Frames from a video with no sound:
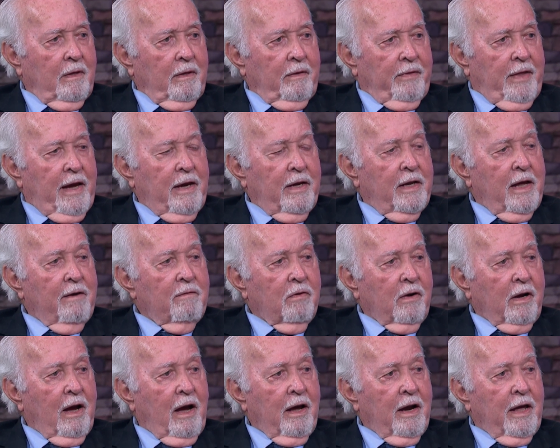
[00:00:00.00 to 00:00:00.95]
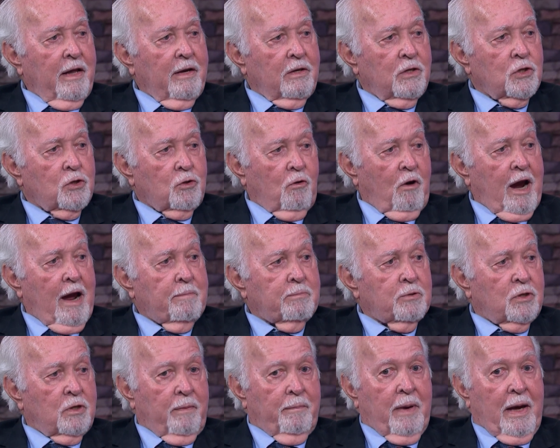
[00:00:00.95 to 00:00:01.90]
They never got into
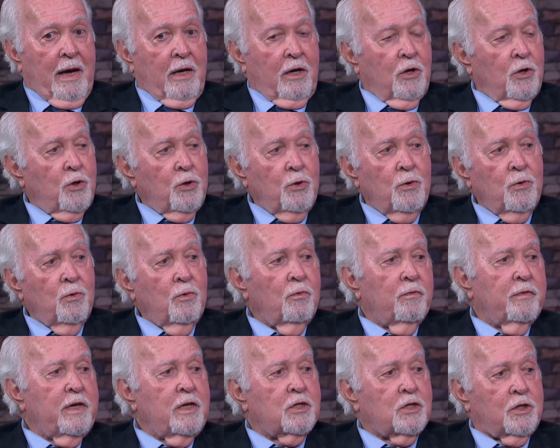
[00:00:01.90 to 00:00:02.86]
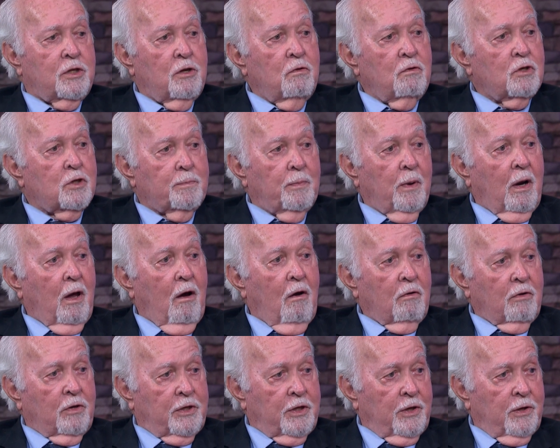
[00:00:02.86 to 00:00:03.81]
scraps about who these students
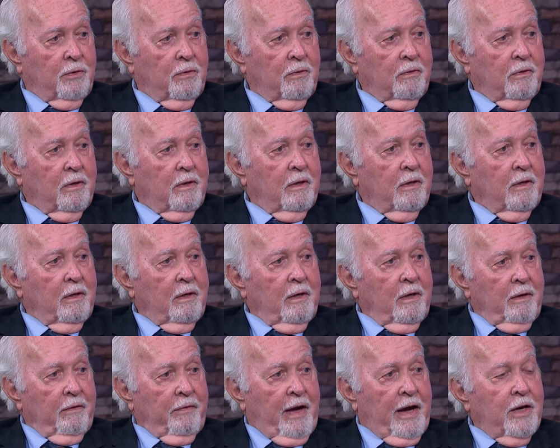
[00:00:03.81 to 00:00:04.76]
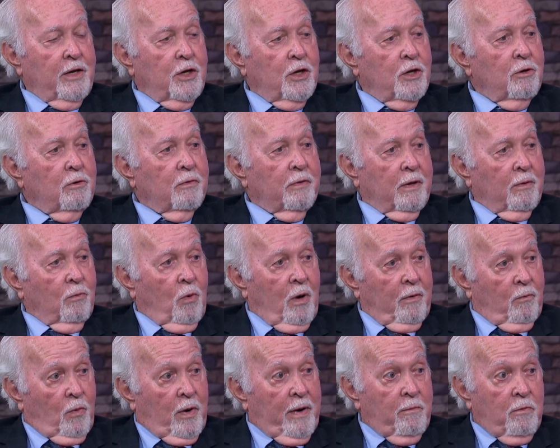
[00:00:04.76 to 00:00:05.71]
belonged to. They knew that
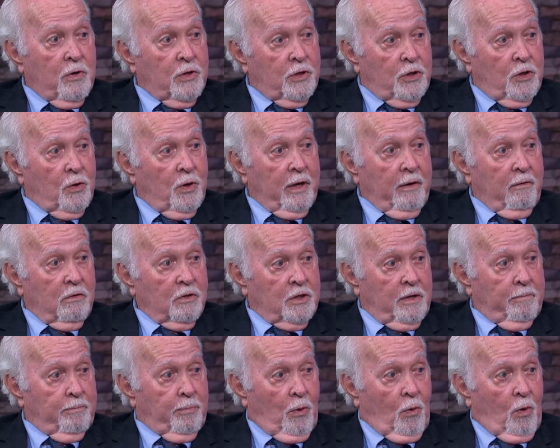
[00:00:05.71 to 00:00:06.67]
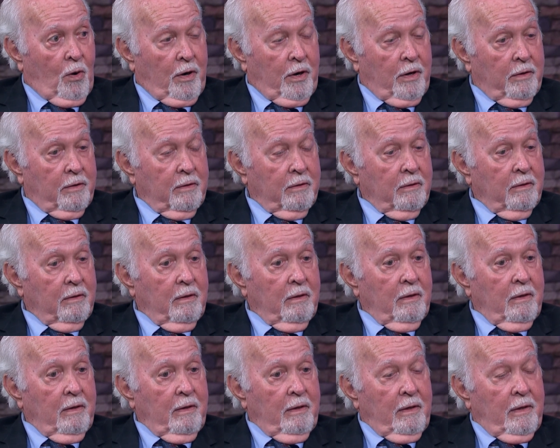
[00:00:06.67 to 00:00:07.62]
what we were doing was important.
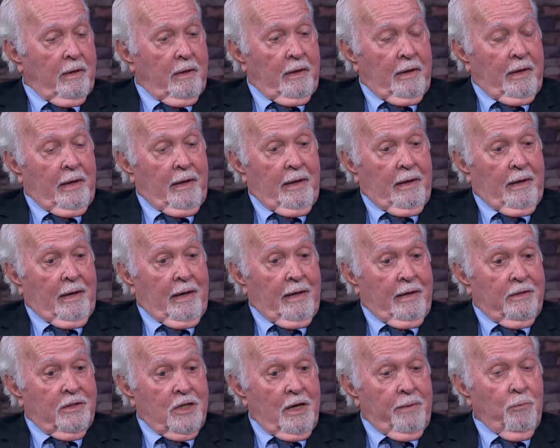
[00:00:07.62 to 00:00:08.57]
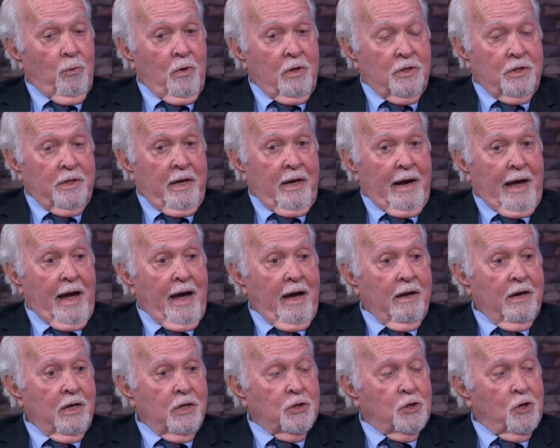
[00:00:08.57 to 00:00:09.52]
And someone said, how
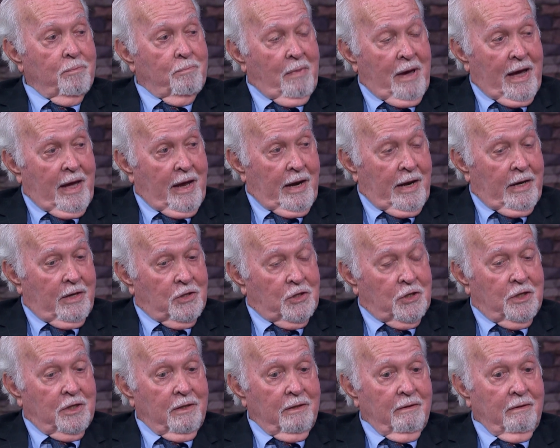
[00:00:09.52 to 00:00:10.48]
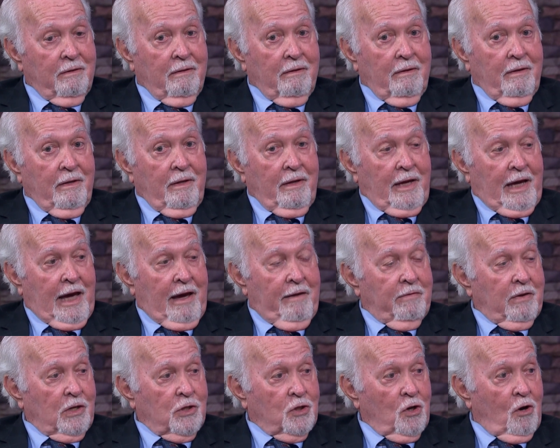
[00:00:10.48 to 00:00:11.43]
did you manage
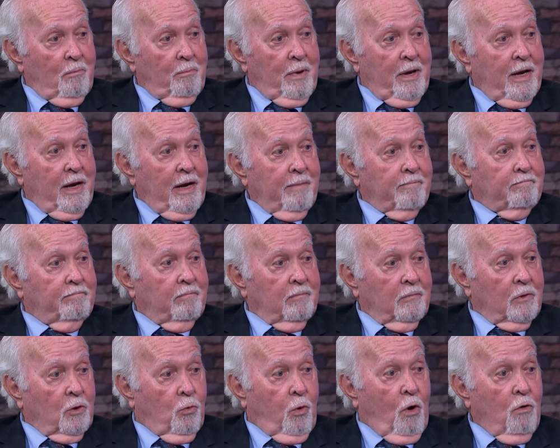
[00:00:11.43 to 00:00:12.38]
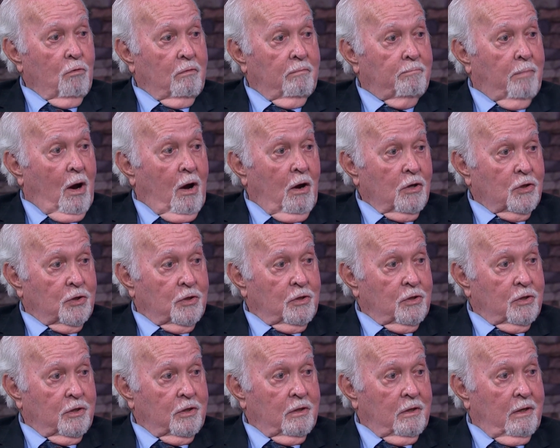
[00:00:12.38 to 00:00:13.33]
having so many, quote,
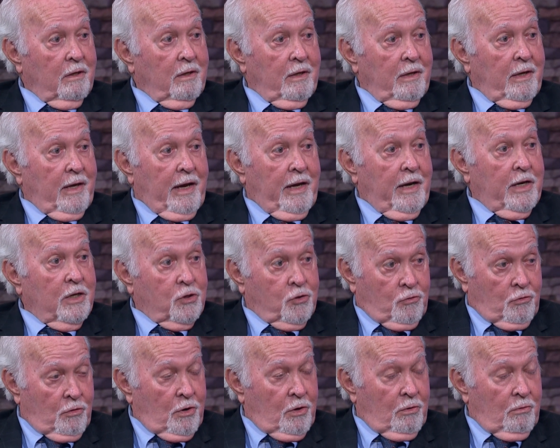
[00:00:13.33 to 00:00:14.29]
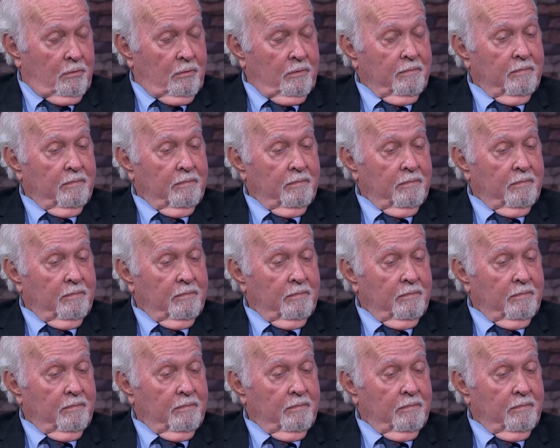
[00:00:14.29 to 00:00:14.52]
bosses? And it's true.